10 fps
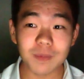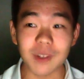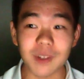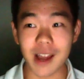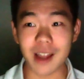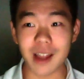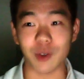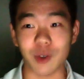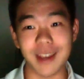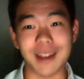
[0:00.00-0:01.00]
Yeah,
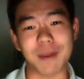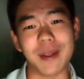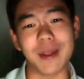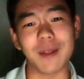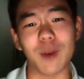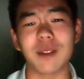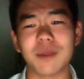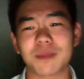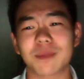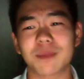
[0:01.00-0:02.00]
to eat. I mean,
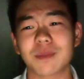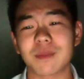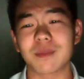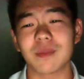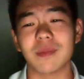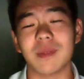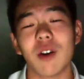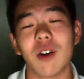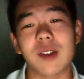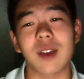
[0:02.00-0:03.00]
well, they
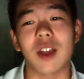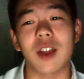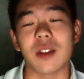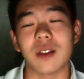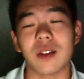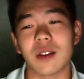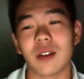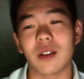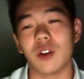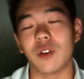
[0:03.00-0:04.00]
all just catch it,
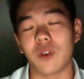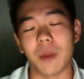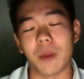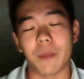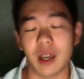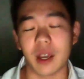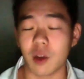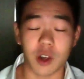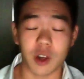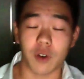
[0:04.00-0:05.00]
from a big
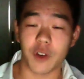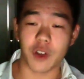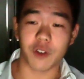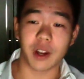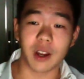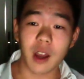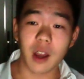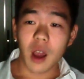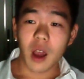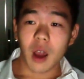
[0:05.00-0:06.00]
commercial fishing
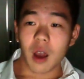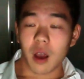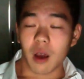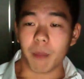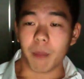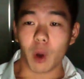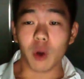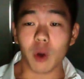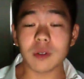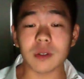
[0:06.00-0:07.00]

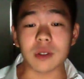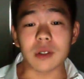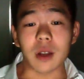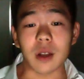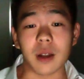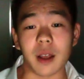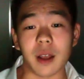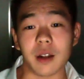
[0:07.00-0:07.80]
boat, and then